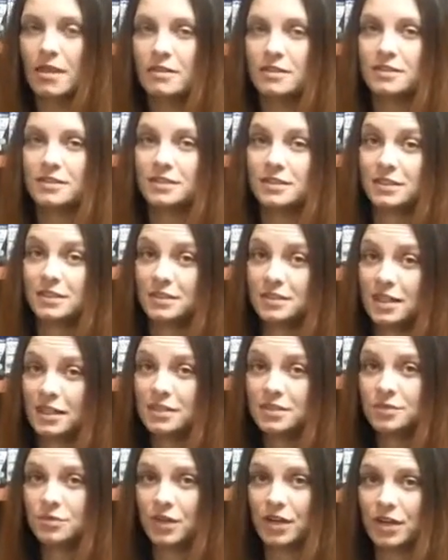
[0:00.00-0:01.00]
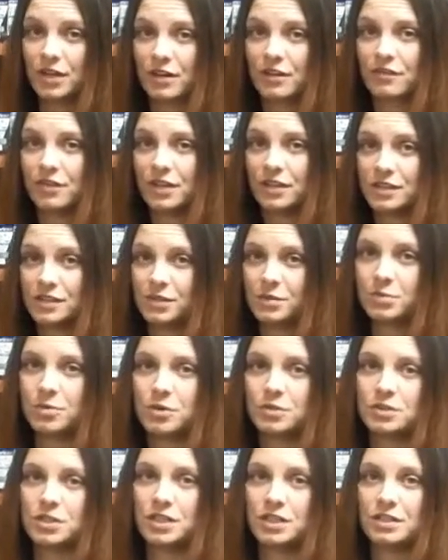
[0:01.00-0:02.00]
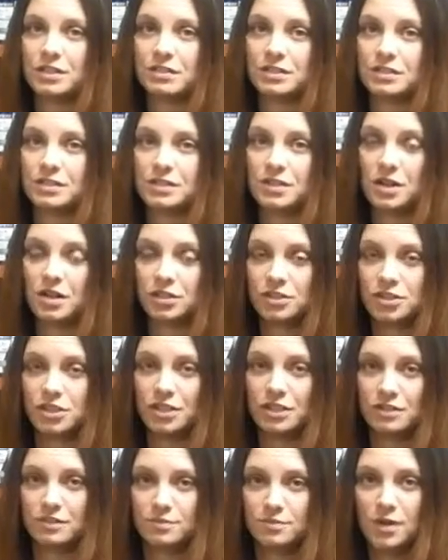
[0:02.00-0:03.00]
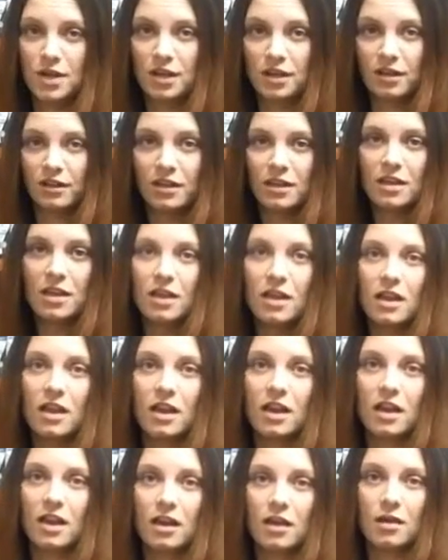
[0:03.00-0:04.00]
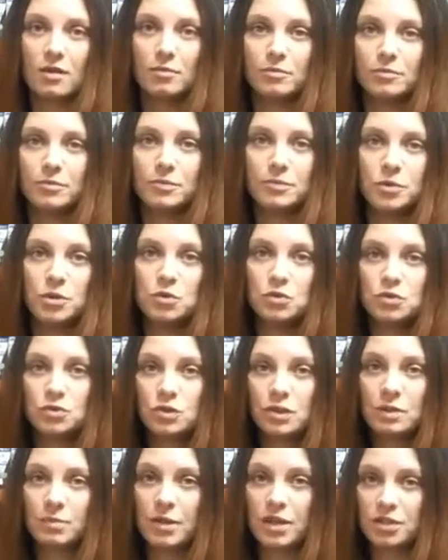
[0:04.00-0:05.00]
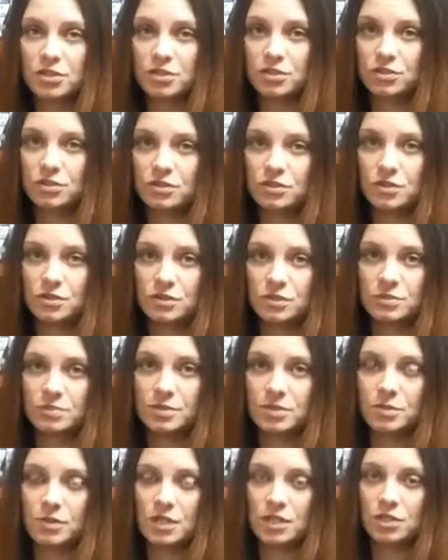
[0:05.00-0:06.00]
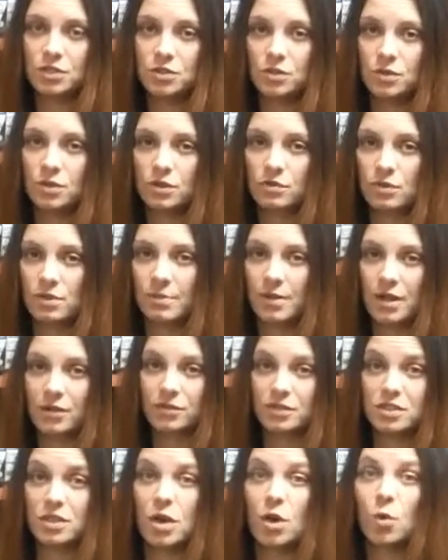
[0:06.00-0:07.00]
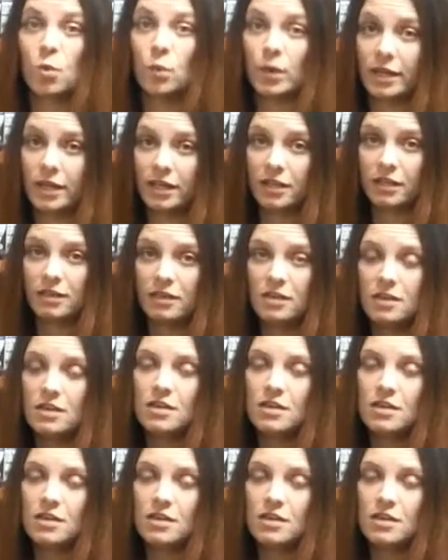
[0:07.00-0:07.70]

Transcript: The success rate of ideal protein is astonishing as well. Um, usually patients lose between two to three pounds a week.